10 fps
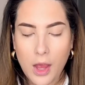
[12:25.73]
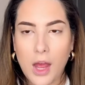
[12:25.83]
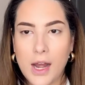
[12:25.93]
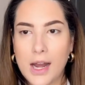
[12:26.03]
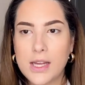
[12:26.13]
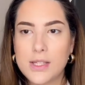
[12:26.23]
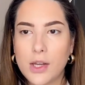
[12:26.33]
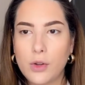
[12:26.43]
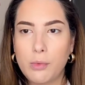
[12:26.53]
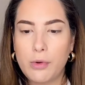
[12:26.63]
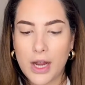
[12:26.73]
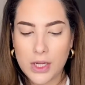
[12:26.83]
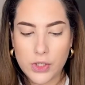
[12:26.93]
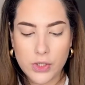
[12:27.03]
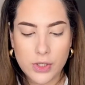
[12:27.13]
nice shadow
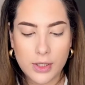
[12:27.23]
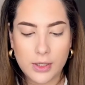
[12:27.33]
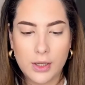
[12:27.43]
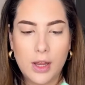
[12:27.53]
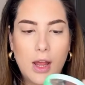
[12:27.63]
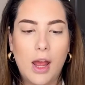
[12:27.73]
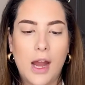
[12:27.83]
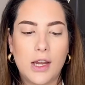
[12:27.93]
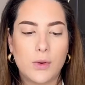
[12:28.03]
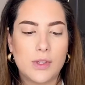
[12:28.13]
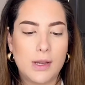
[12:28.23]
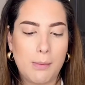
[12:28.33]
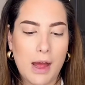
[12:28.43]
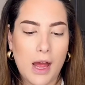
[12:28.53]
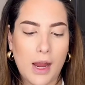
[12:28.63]
brush and using
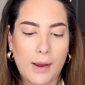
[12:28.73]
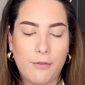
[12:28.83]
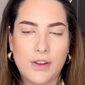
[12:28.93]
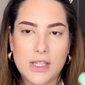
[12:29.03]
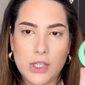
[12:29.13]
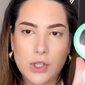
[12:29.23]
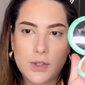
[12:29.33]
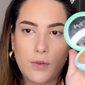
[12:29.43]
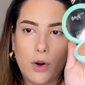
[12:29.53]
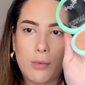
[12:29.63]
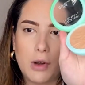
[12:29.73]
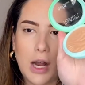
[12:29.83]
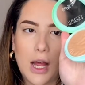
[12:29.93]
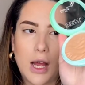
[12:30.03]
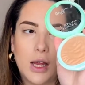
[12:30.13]
my Physicians
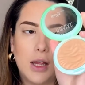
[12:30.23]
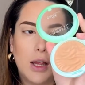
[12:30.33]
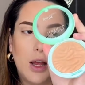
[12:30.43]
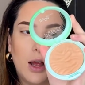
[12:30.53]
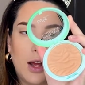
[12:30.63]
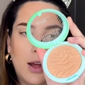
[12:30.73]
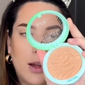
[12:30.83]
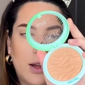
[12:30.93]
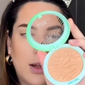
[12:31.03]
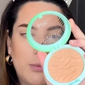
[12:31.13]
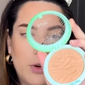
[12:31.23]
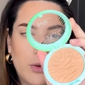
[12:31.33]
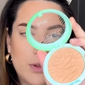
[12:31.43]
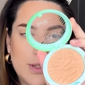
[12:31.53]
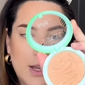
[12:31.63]
Formula
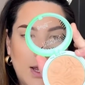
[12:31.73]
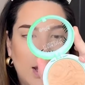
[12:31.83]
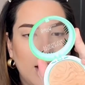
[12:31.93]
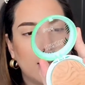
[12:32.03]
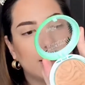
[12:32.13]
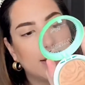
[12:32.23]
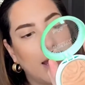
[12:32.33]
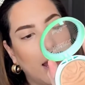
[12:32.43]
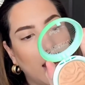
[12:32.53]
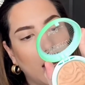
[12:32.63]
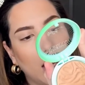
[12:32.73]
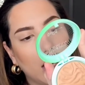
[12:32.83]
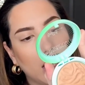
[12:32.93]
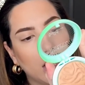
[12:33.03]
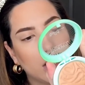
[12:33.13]
bronzer in the
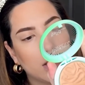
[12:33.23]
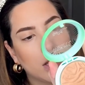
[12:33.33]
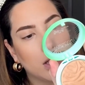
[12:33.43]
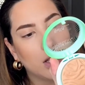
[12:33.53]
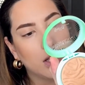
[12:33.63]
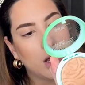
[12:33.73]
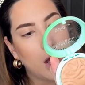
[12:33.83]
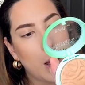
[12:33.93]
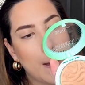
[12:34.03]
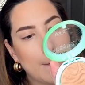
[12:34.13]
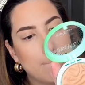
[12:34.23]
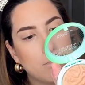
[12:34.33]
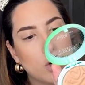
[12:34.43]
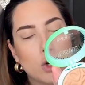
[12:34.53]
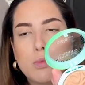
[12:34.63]
shade
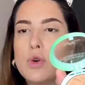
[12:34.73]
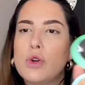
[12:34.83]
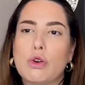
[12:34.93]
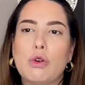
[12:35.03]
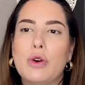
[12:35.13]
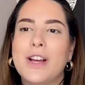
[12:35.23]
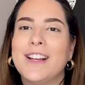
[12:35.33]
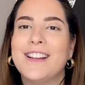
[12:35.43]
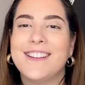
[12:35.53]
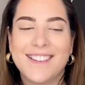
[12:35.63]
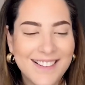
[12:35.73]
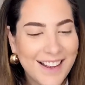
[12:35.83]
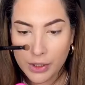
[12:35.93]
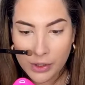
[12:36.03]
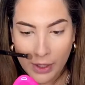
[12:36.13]
Moro Moro.
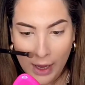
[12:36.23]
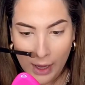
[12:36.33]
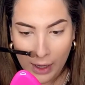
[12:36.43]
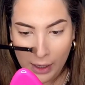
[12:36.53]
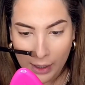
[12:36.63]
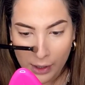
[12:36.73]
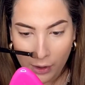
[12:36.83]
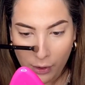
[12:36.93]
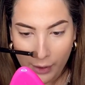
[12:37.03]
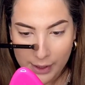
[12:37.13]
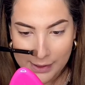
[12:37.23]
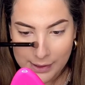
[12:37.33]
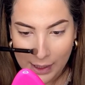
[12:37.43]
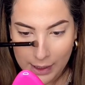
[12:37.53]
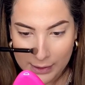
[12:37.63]
So yeah, I like going
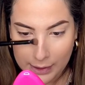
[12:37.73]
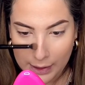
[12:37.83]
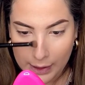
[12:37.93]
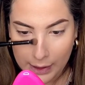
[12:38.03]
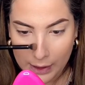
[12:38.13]
slightly